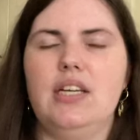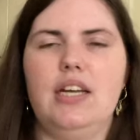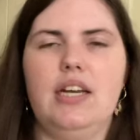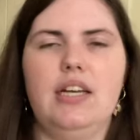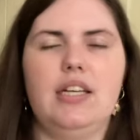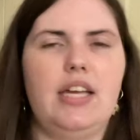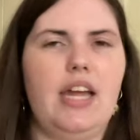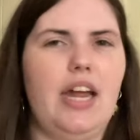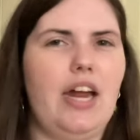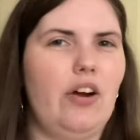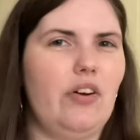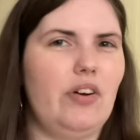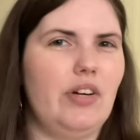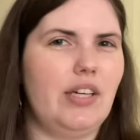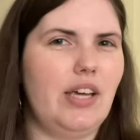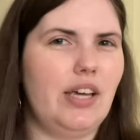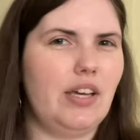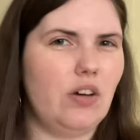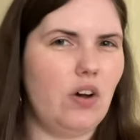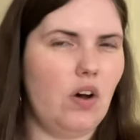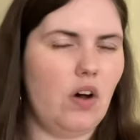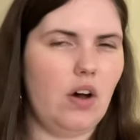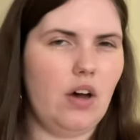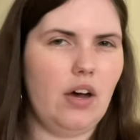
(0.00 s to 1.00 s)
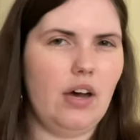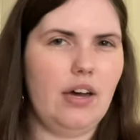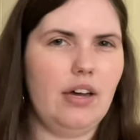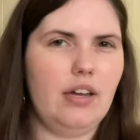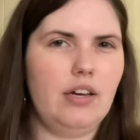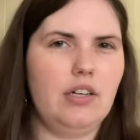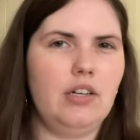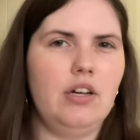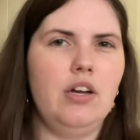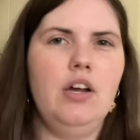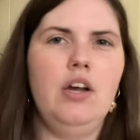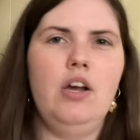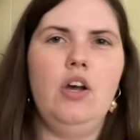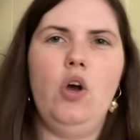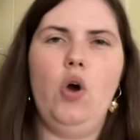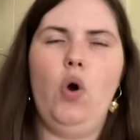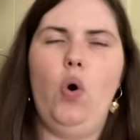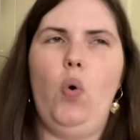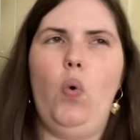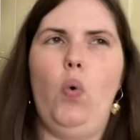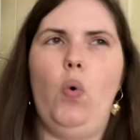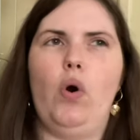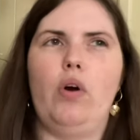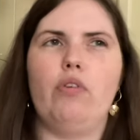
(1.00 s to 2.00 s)
in carrying on
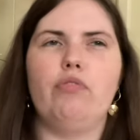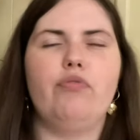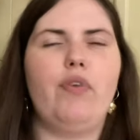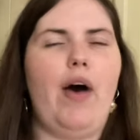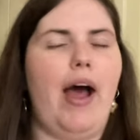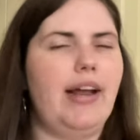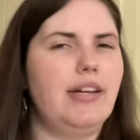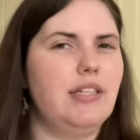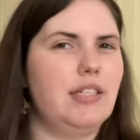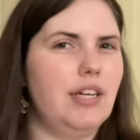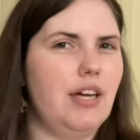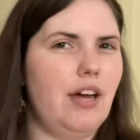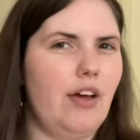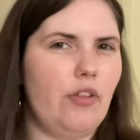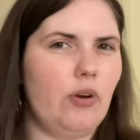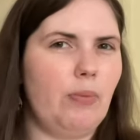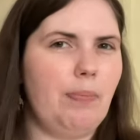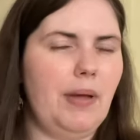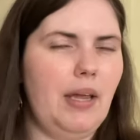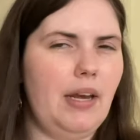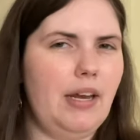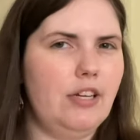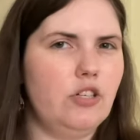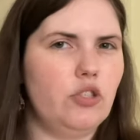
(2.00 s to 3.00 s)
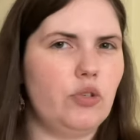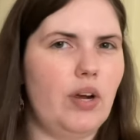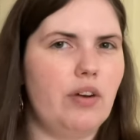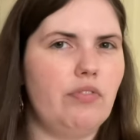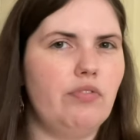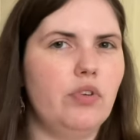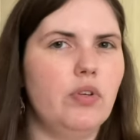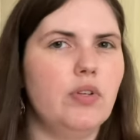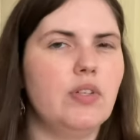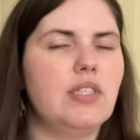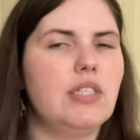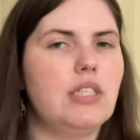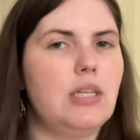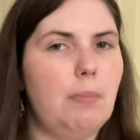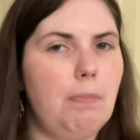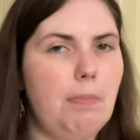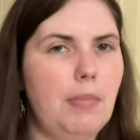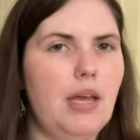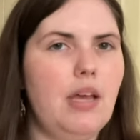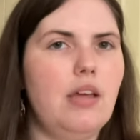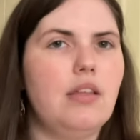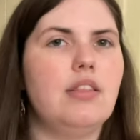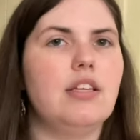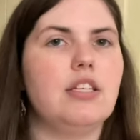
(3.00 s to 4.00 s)
or finding other Penny Dreadfuls. To
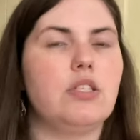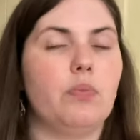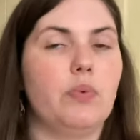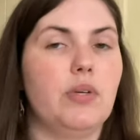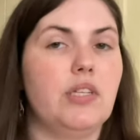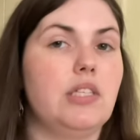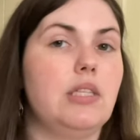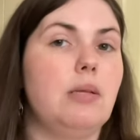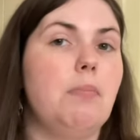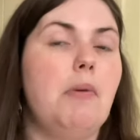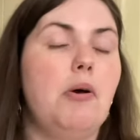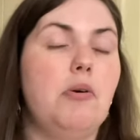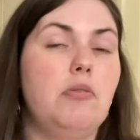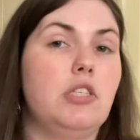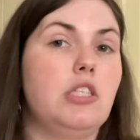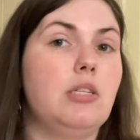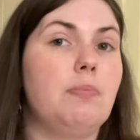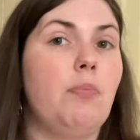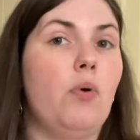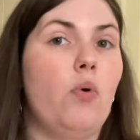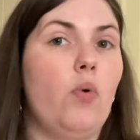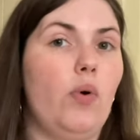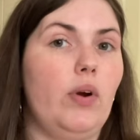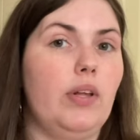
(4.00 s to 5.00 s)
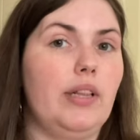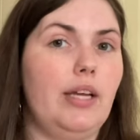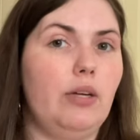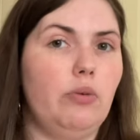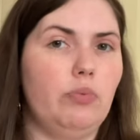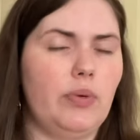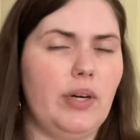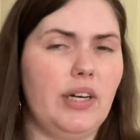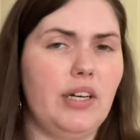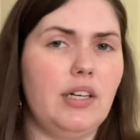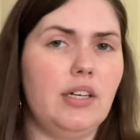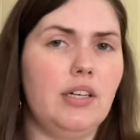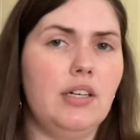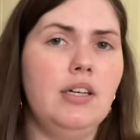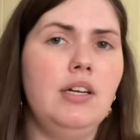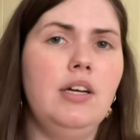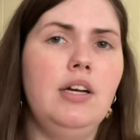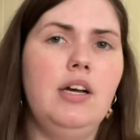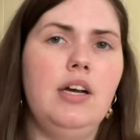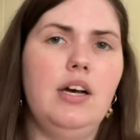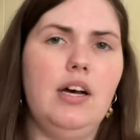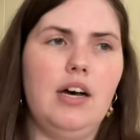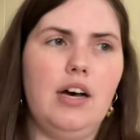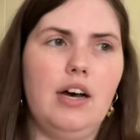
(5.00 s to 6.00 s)
me, this was the most poorly written
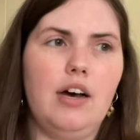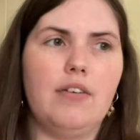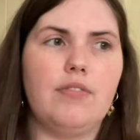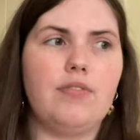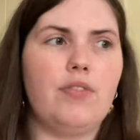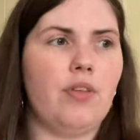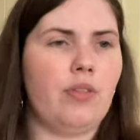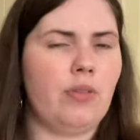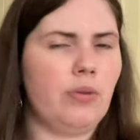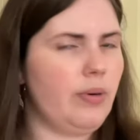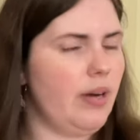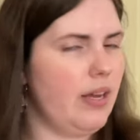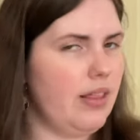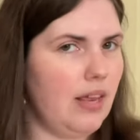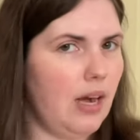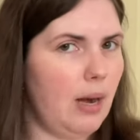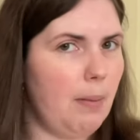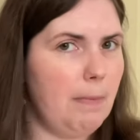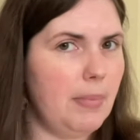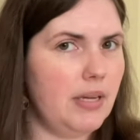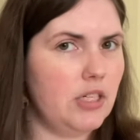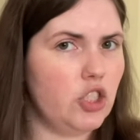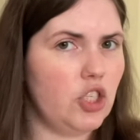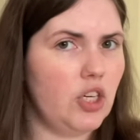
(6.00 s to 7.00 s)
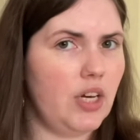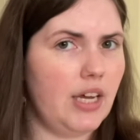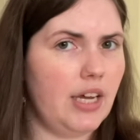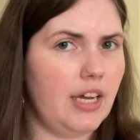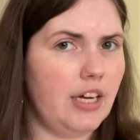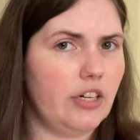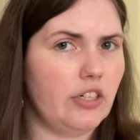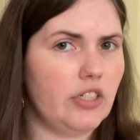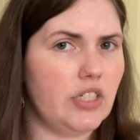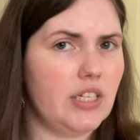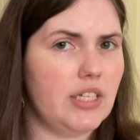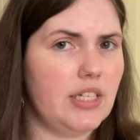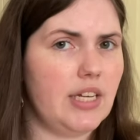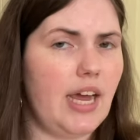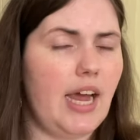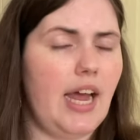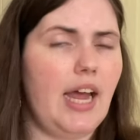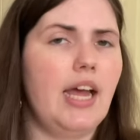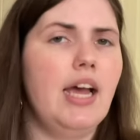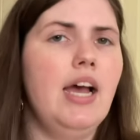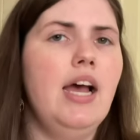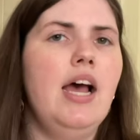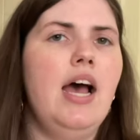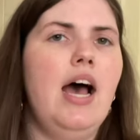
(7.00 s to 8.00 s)
of the three that I'm mentioning here
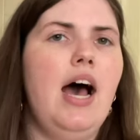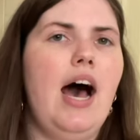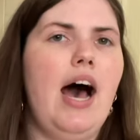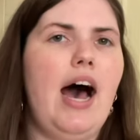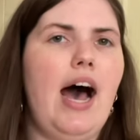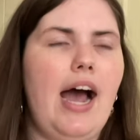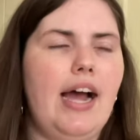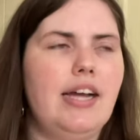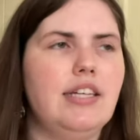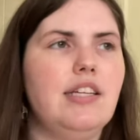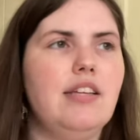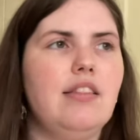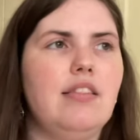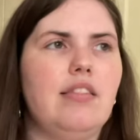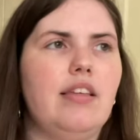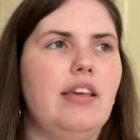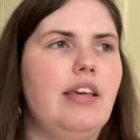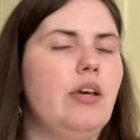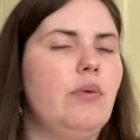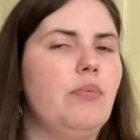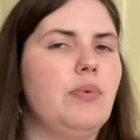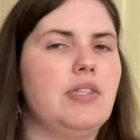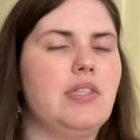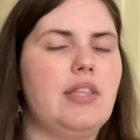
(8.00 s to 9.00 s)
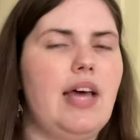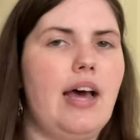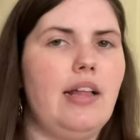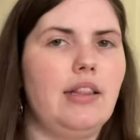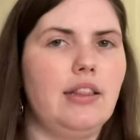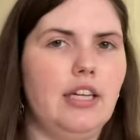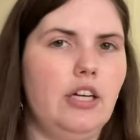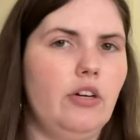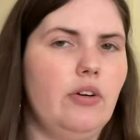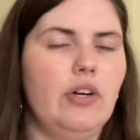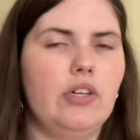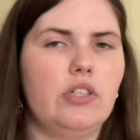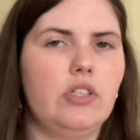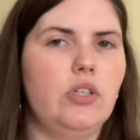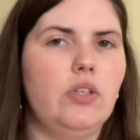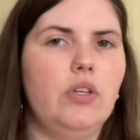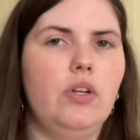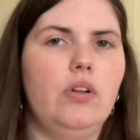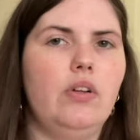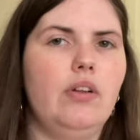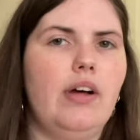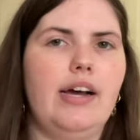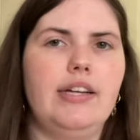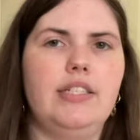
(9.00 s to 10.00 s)
today. I didn't think it was that
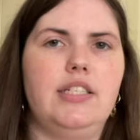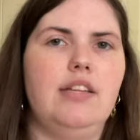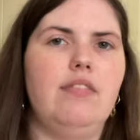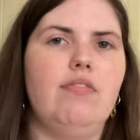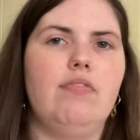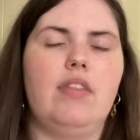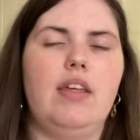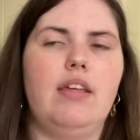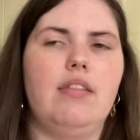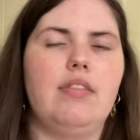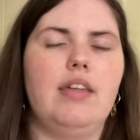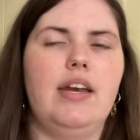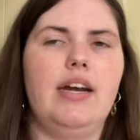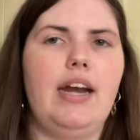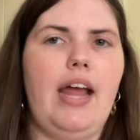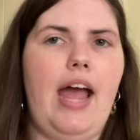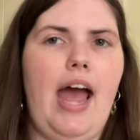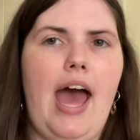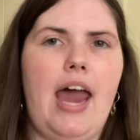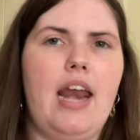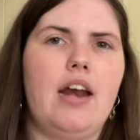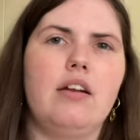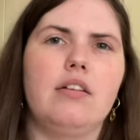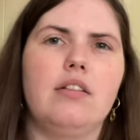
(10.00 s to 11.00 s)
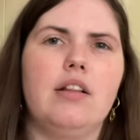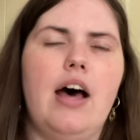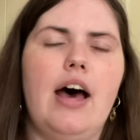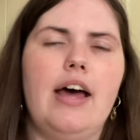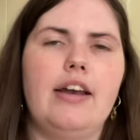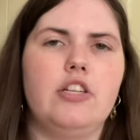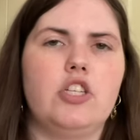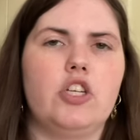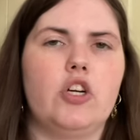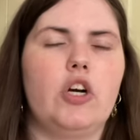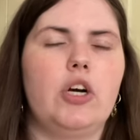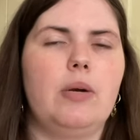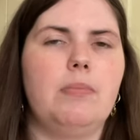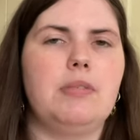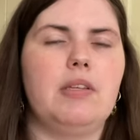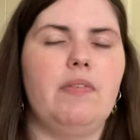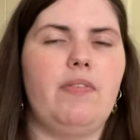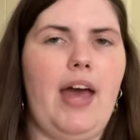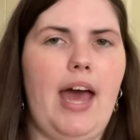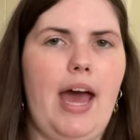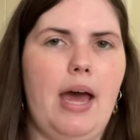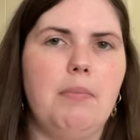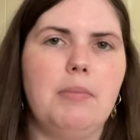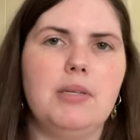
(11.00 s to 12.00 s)
lyrical. I didn't think that it added a lot in terms of
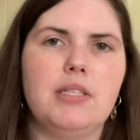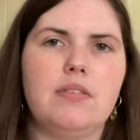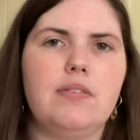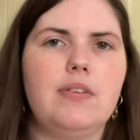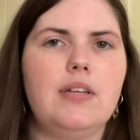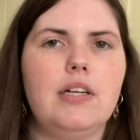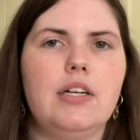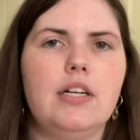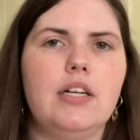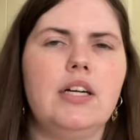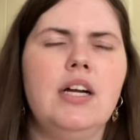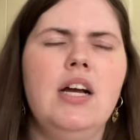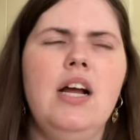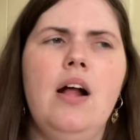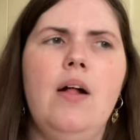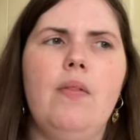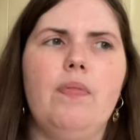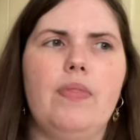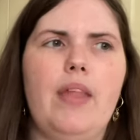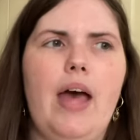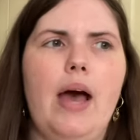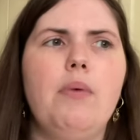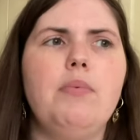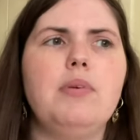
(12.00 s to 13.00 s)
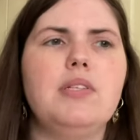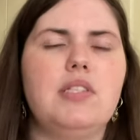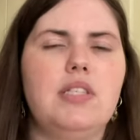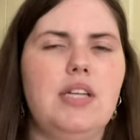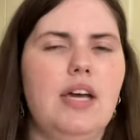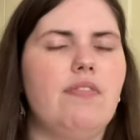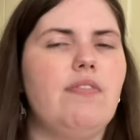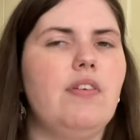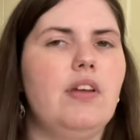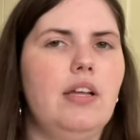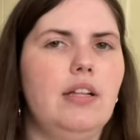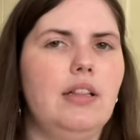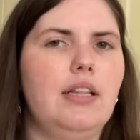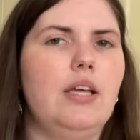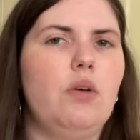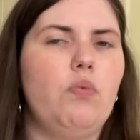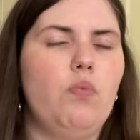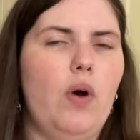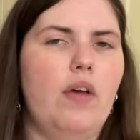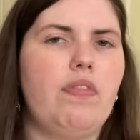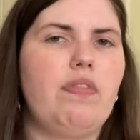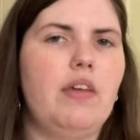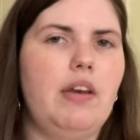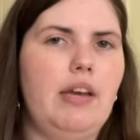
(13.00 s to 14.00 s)
atmosphere. That was definitely
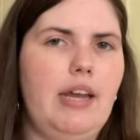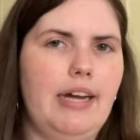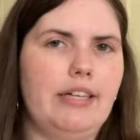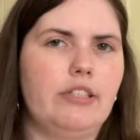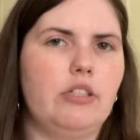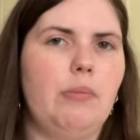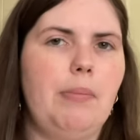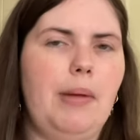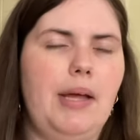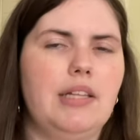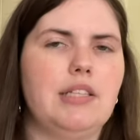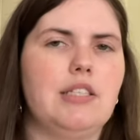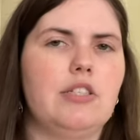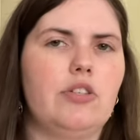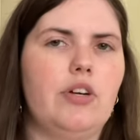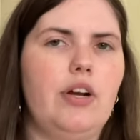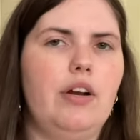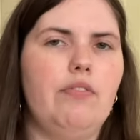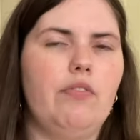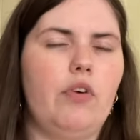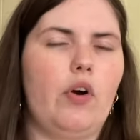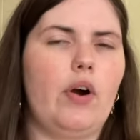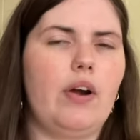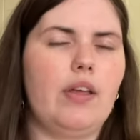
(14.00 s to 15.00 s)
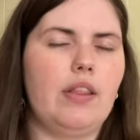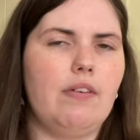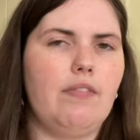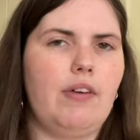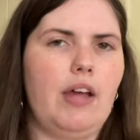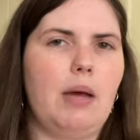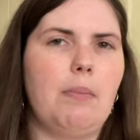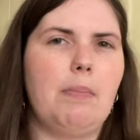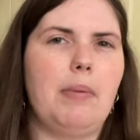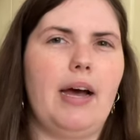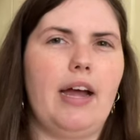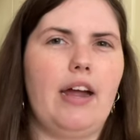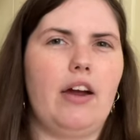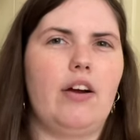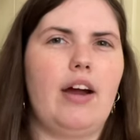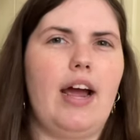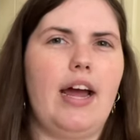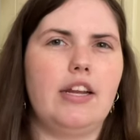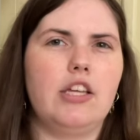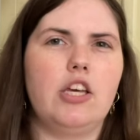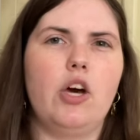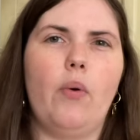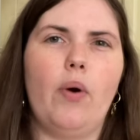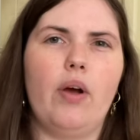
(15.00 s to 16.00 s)
what the Necromancer and Varney the Vampire
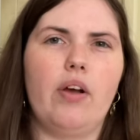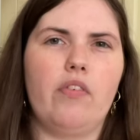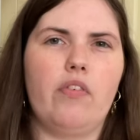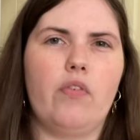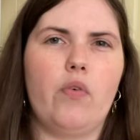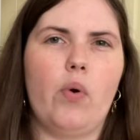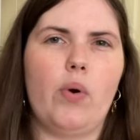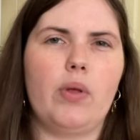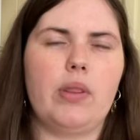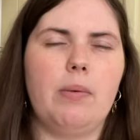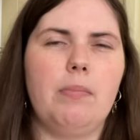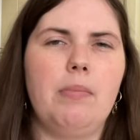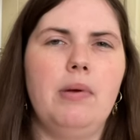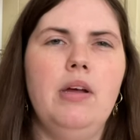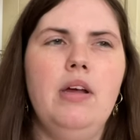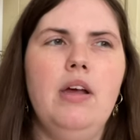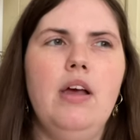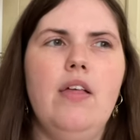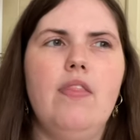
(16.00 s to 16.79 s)
had going for them.